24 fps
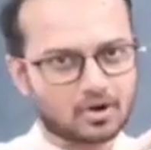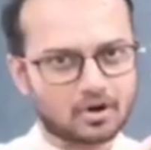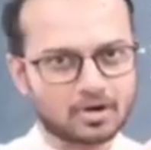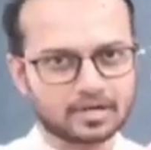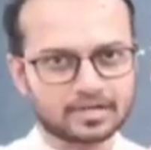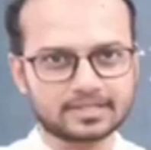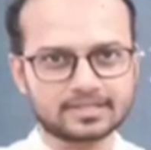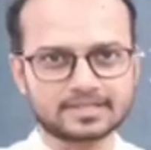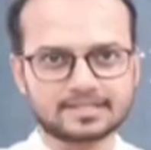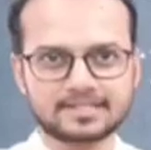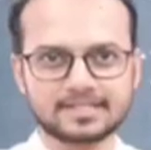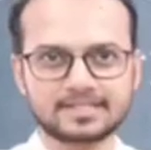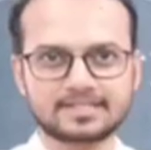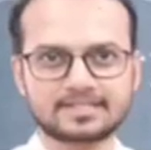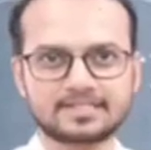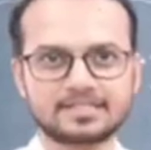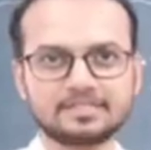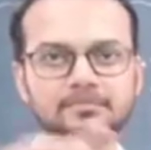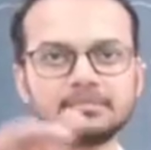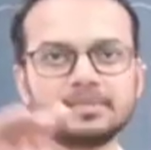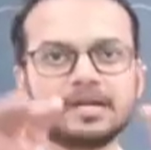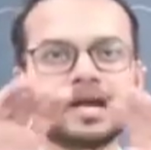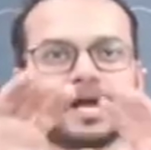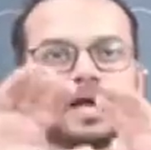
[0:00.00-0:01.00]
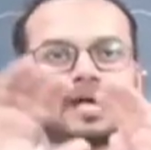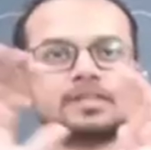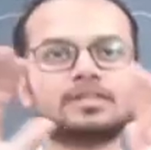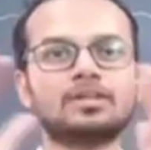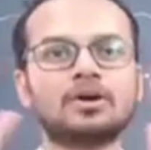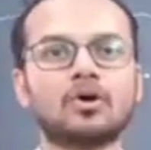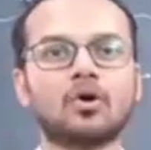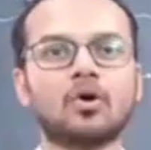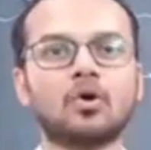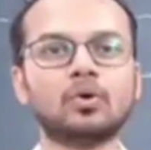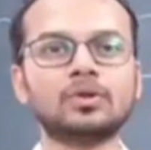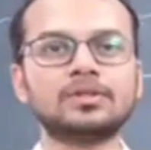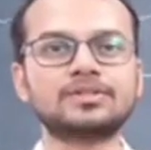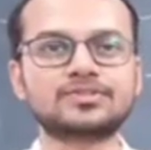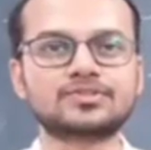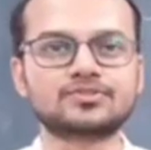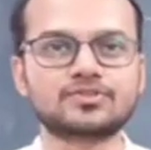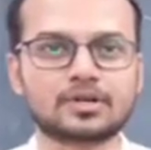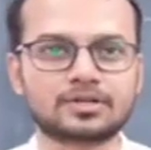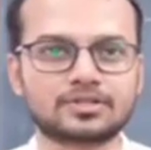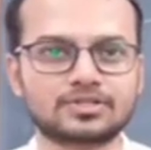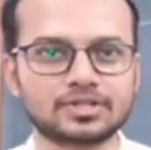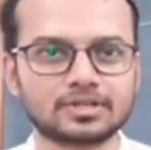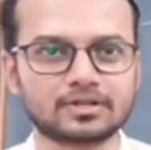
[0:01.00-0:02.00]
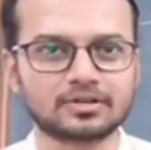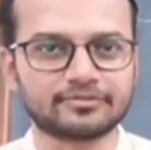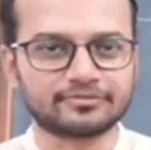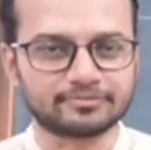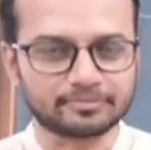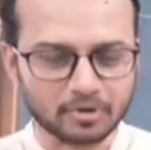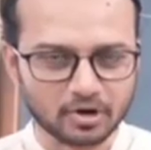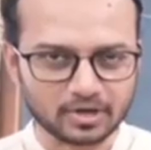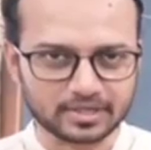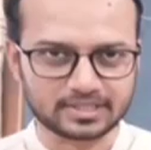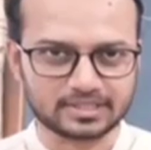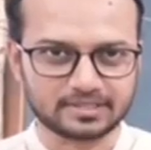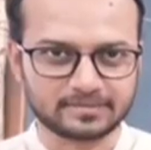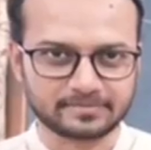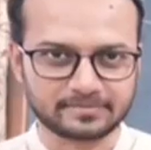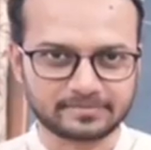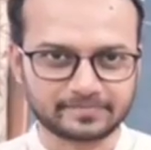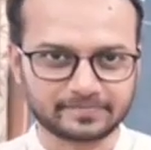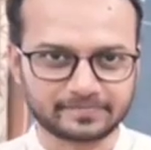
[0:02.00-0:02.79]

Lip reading: organ system and the whole structure of body.